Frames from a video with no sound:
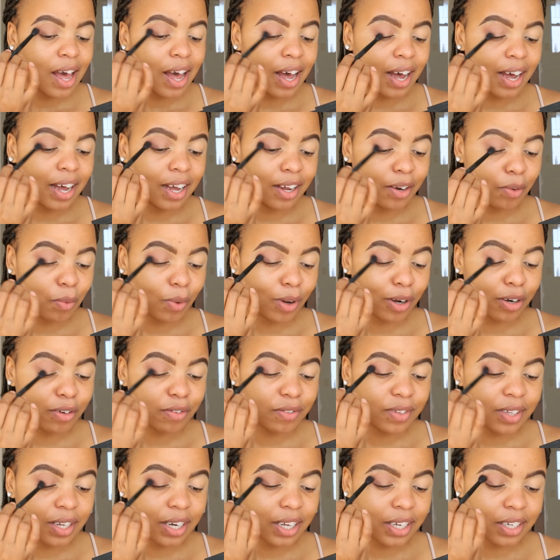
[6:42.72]
And one
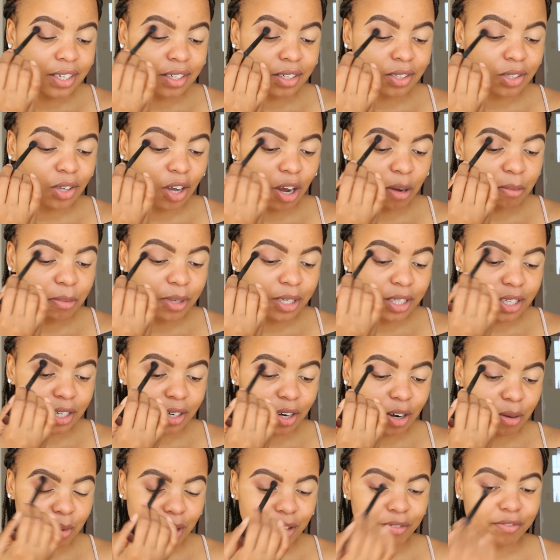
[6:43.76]
of the ladies commented
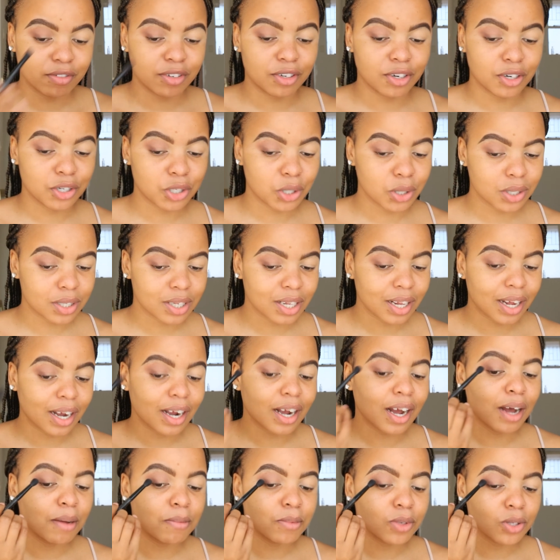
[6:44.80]
on my video. She was like,
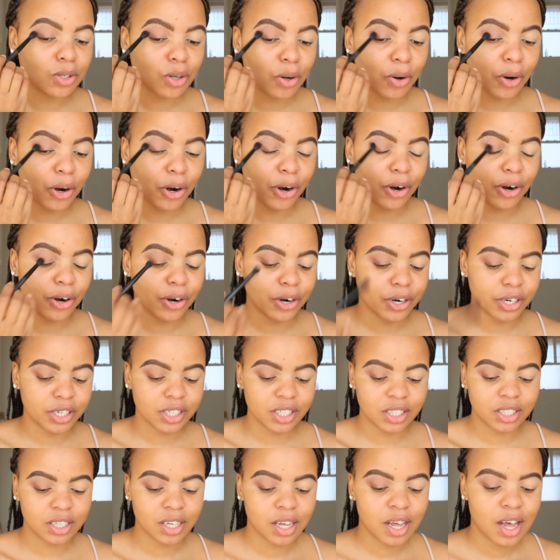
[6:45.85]
I'm so
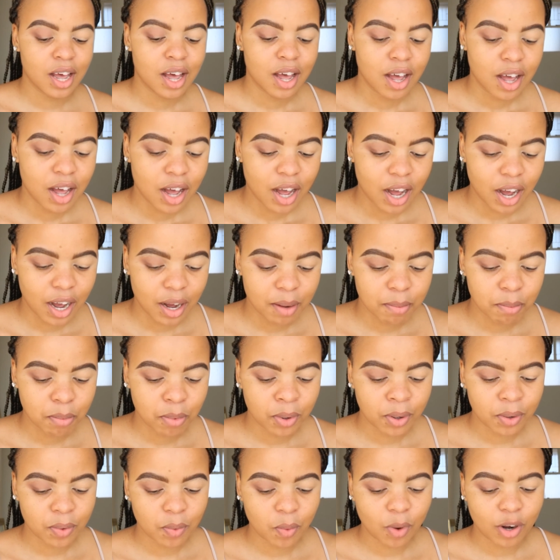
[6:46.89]
hurt, I
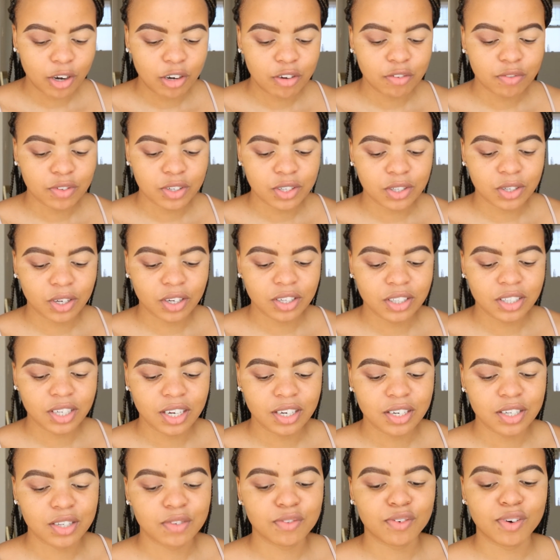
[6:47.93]
bought one of these
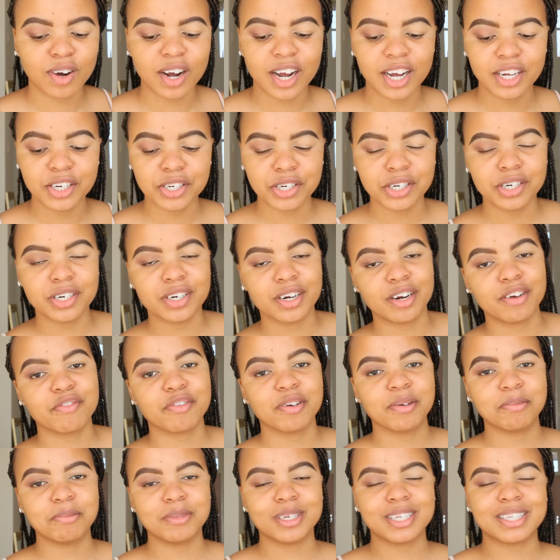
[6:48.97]
containers for 100 rand
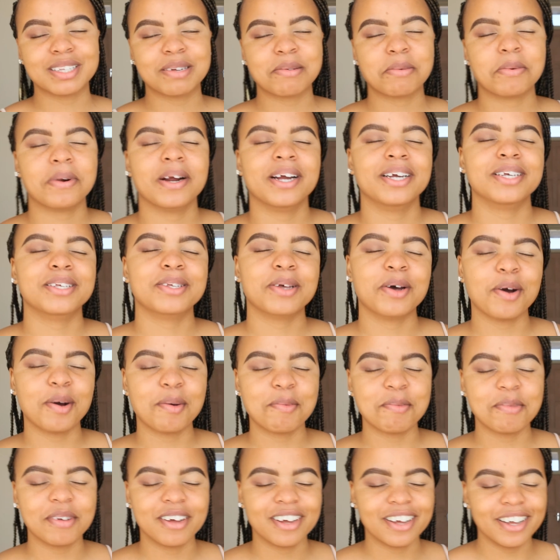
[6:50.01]
from Mr. Price
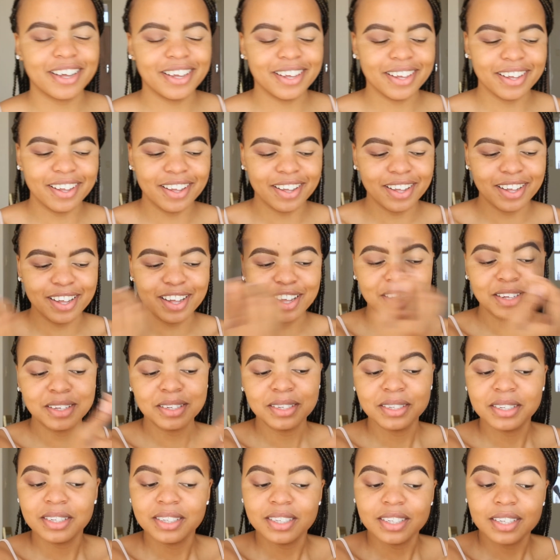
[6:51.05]
Home.
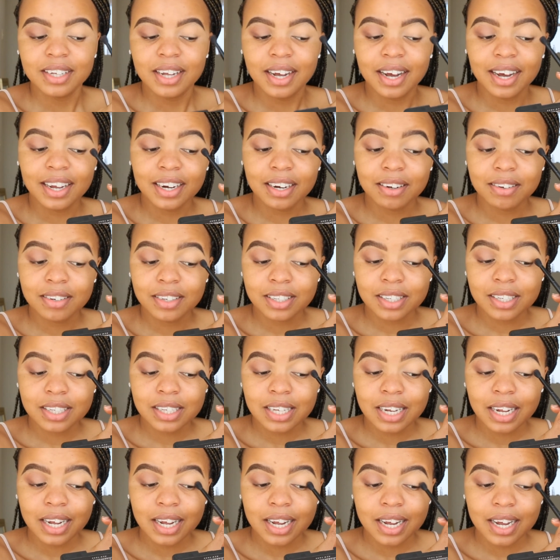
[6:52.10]
And I was just
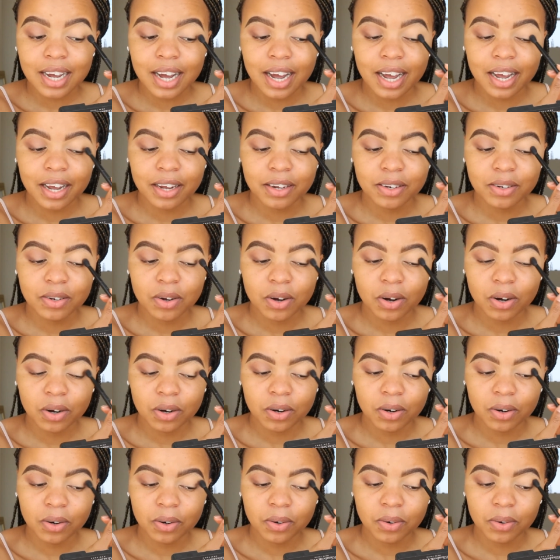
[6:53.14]
like, I
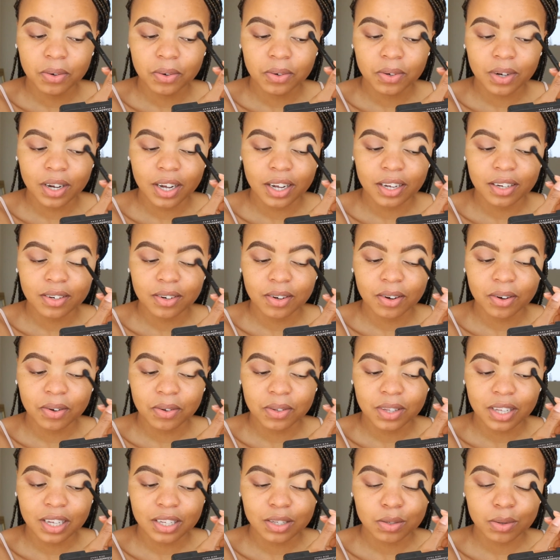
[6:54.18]
know.
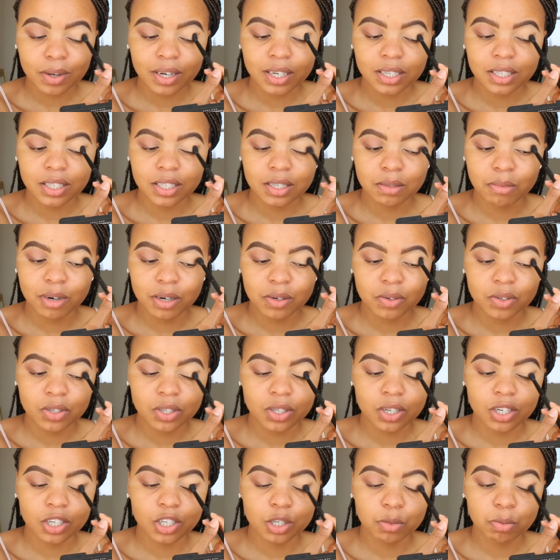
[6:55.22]
That's why I did my
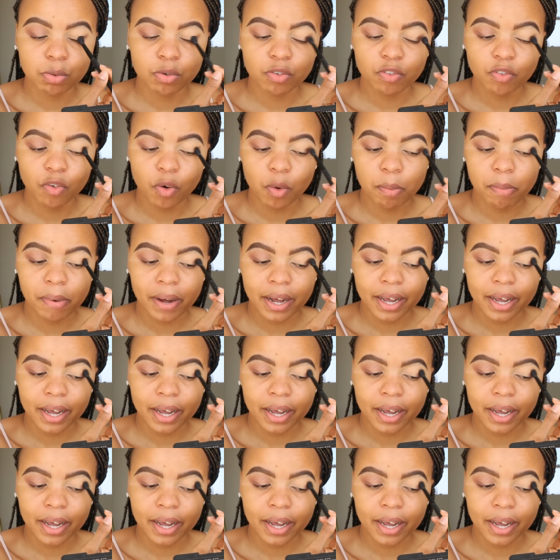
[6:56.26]
research before